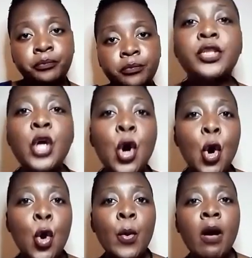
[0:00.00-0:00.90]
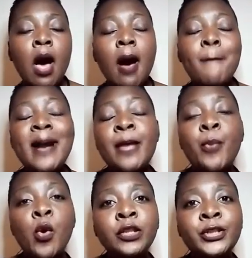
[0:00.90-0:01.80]
So my
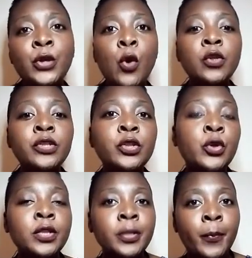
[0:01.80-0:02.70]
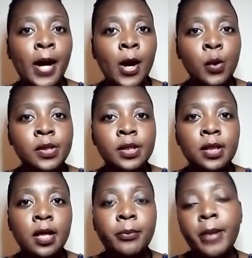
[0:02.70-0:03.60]
post also talked about
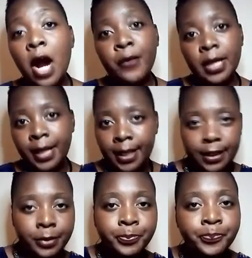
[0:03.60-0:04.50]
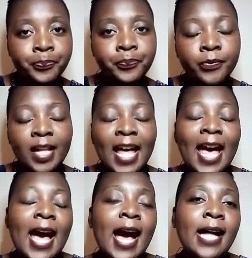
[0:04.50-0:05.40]
R. Kelly.
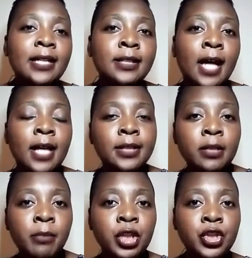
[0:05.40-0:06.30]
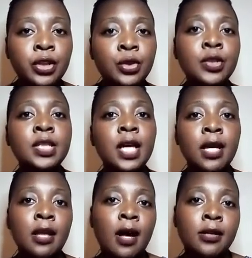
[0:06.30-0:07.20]
And I did mention to
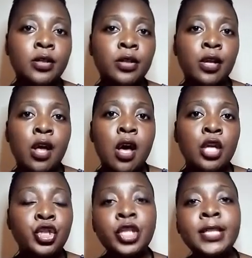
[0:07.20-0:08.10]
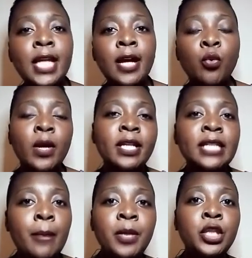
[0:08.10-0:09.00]
say that just like what is
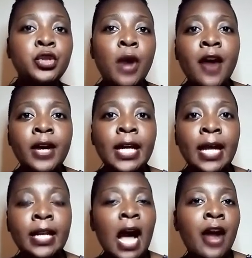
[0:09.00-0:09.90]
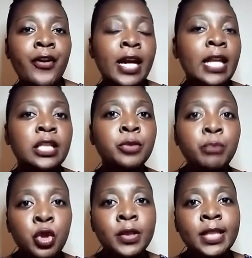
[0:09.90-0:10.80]
happening to R. Kelly, R. Kelly's
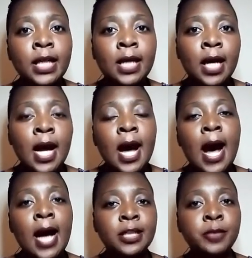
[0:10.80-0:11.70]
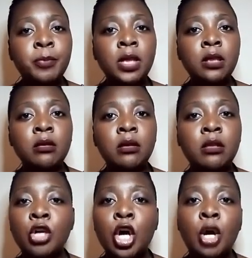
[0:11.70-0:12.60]
music has
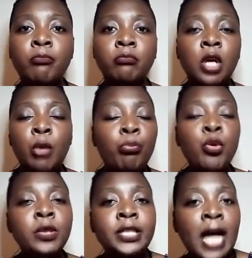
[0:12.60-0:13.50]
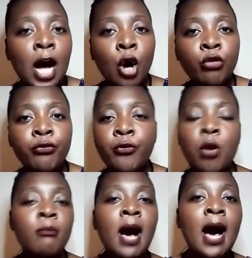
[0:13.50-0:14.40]
been put down
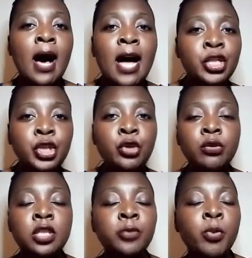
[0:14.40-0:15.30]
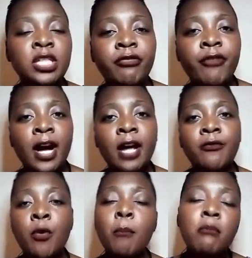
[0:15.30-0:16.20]
from iTunes, Spotify,
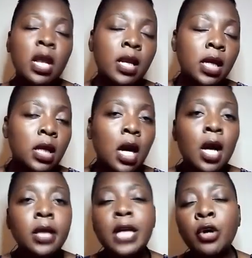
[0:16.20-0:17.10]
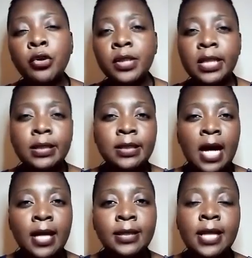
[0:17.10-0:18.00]
from many downloading
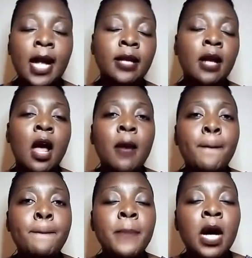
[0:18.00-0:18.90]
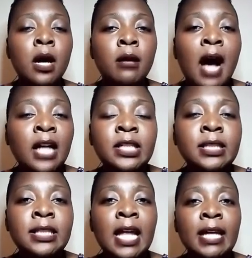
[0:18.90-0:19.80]
sites. And
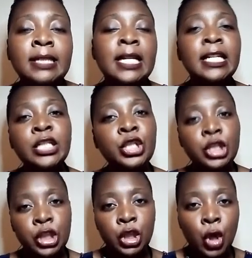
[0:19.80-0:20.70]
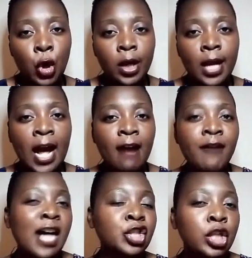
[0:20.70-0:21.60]
artists like Celine Dion have
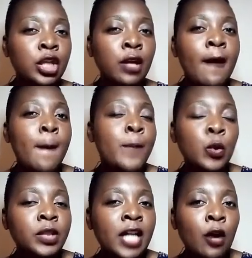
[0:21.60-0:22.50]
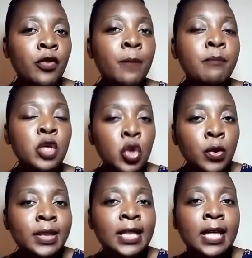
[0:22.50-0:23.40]
actually put down the
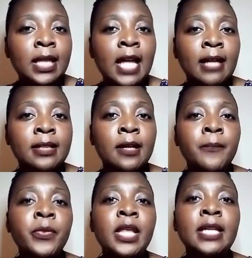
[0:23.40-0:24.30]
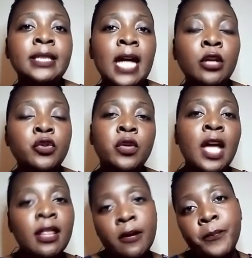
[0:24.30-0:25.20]
music that they sang
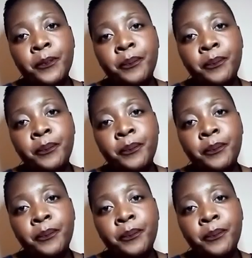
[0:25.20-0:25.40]
together